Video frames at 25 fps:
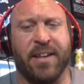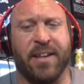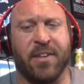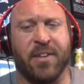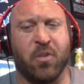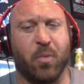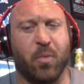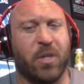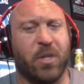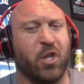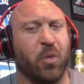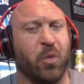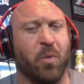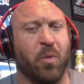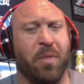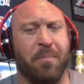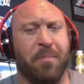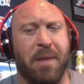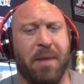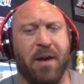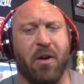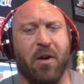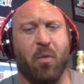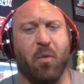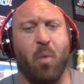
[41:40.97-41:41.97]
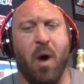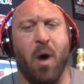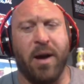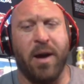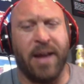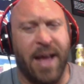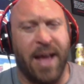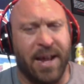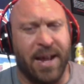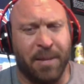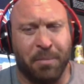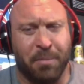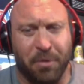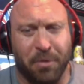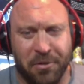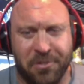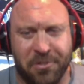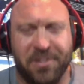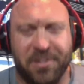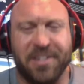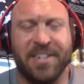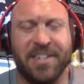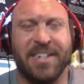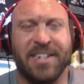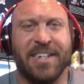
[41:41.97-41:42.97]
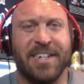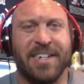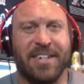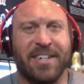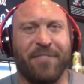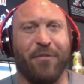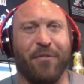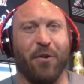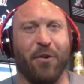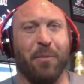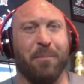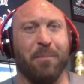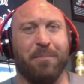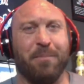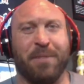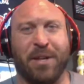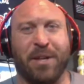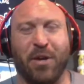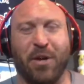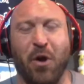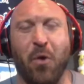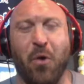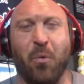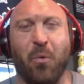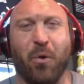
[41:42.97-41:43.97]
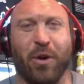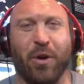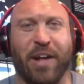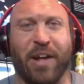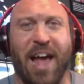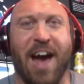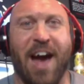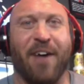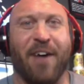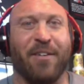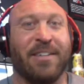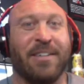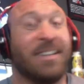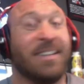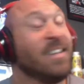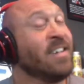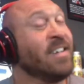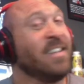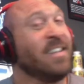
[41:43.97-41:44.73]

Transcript: to switch it with marijuana edibles to go work out.